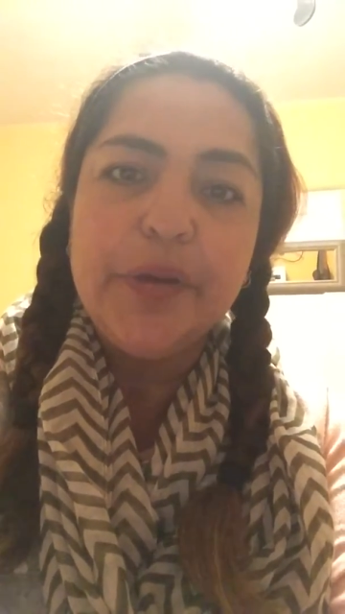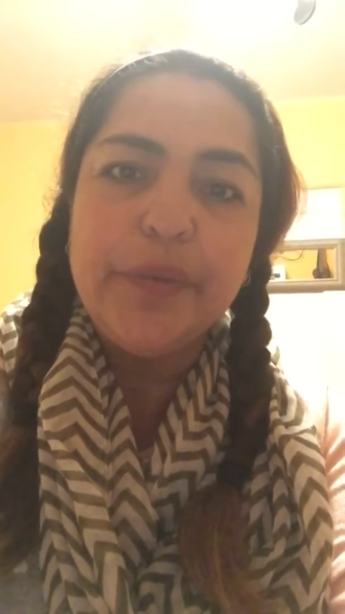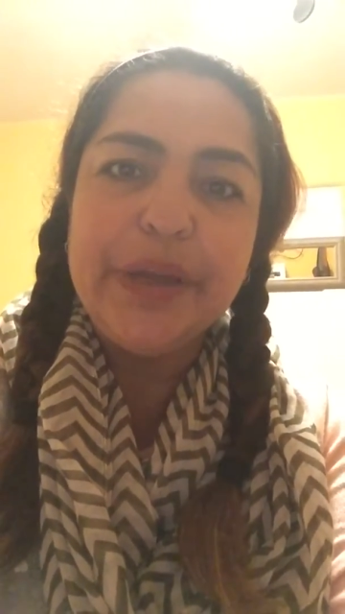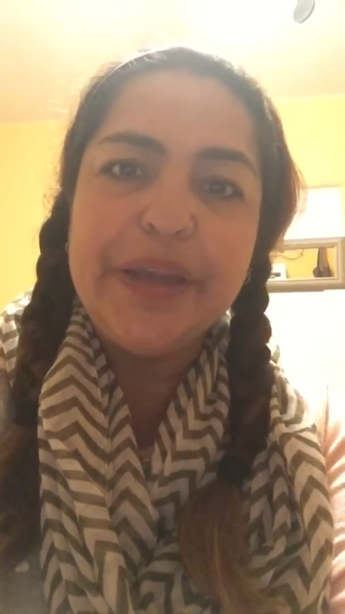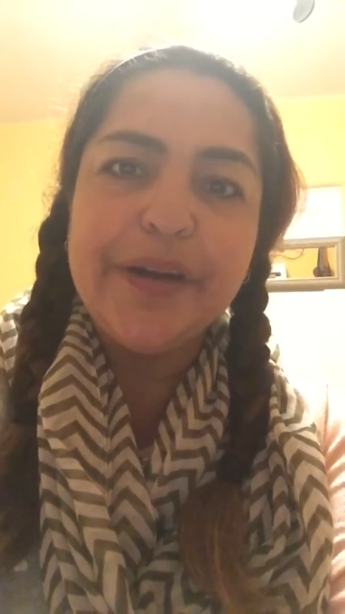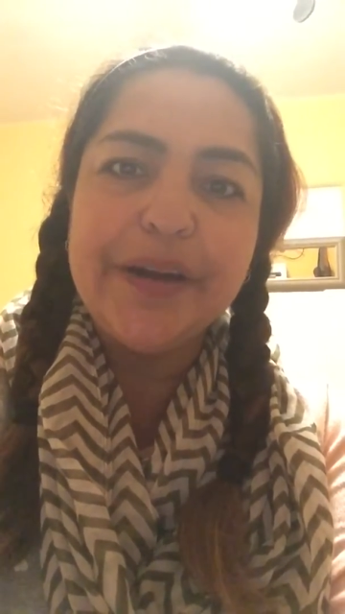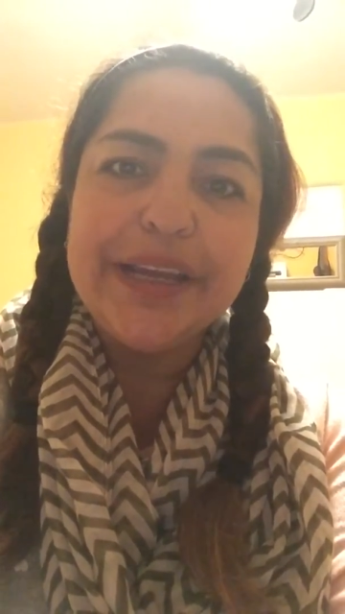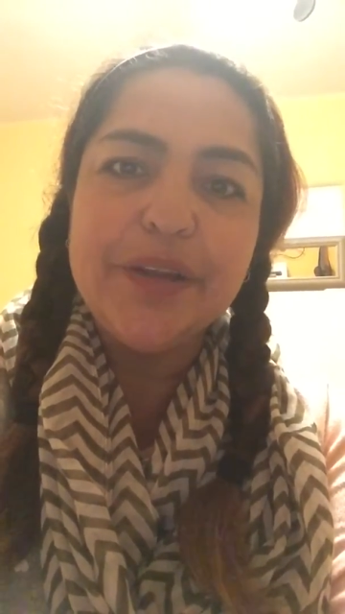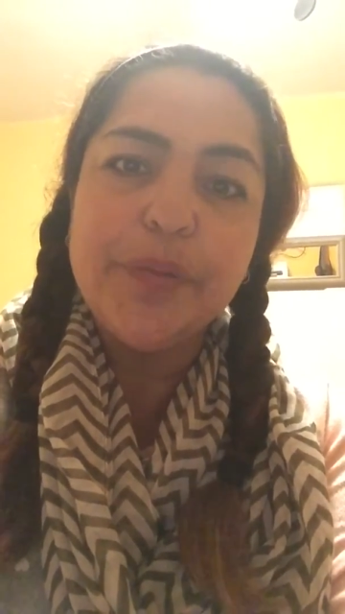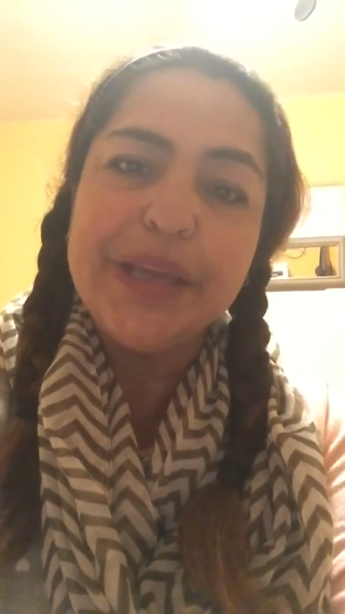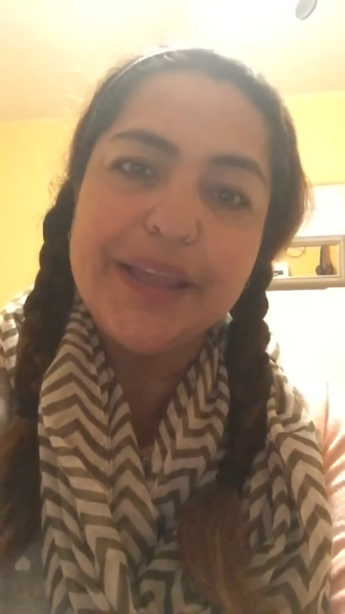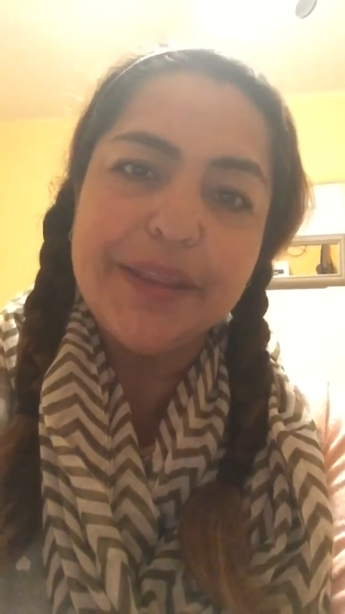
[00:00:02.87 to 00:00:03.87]
We are
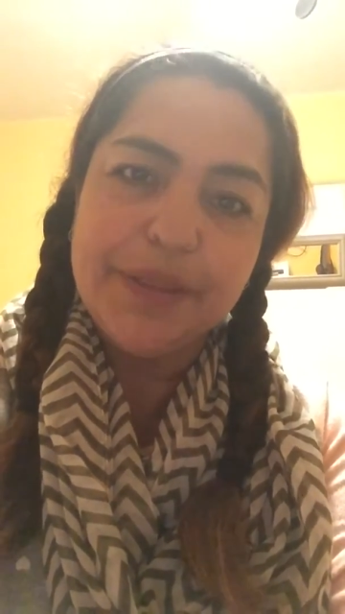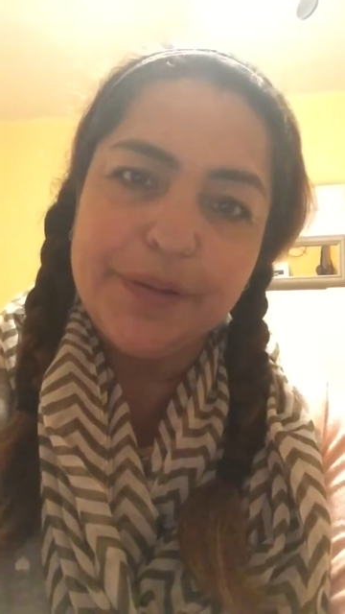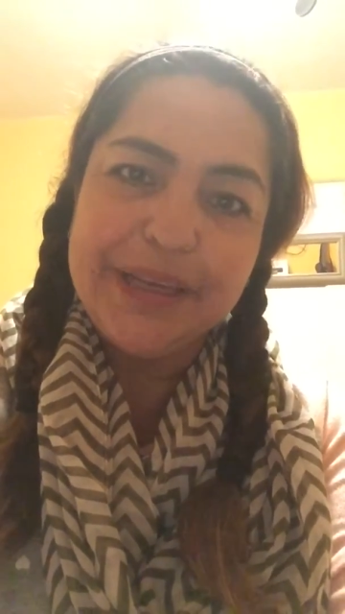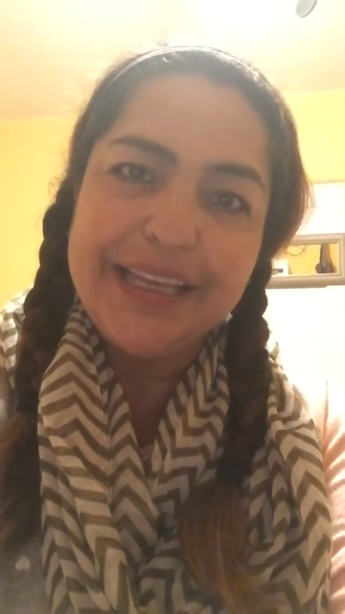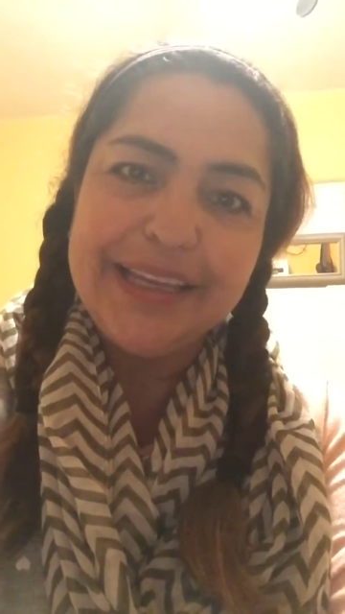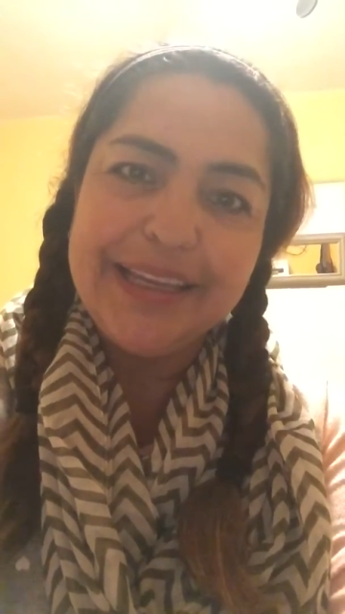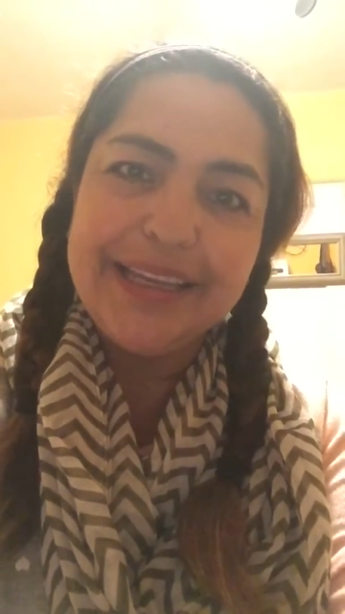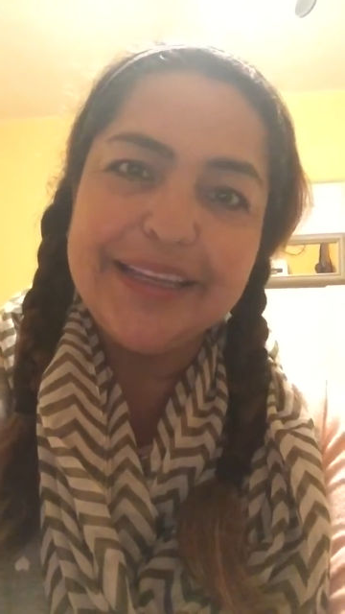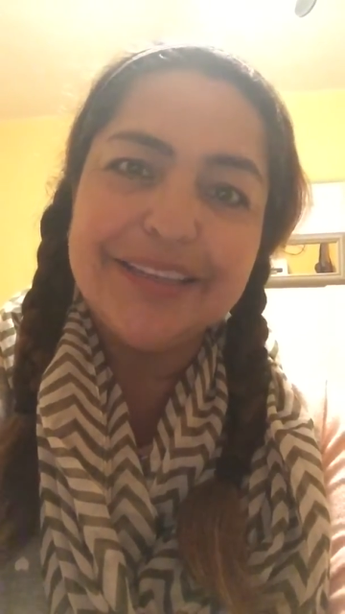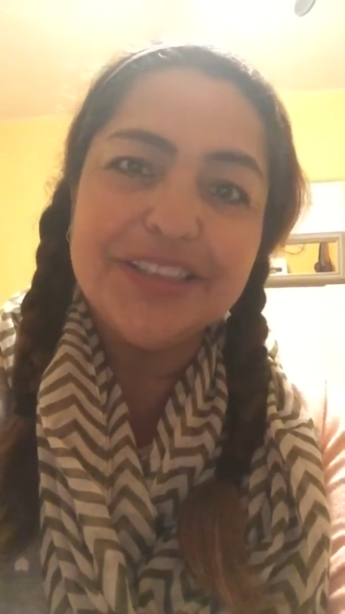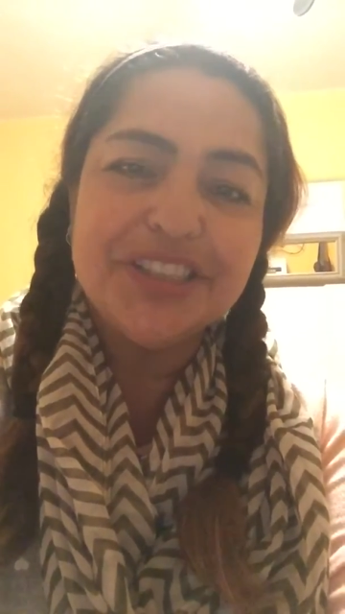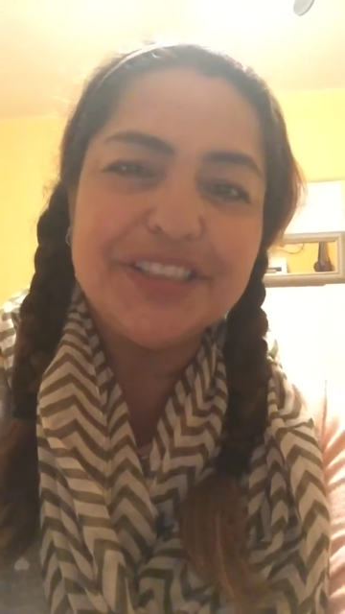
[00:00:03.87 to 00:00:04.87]
in week three
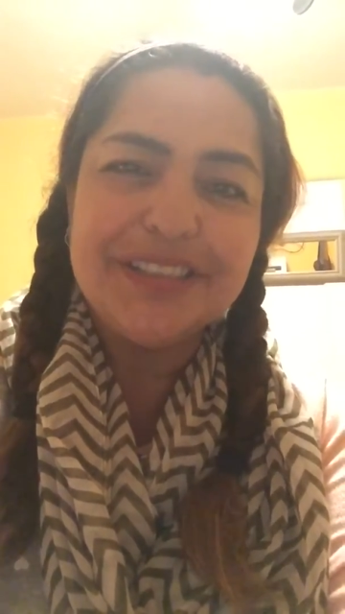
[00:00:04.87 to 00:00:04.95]
in,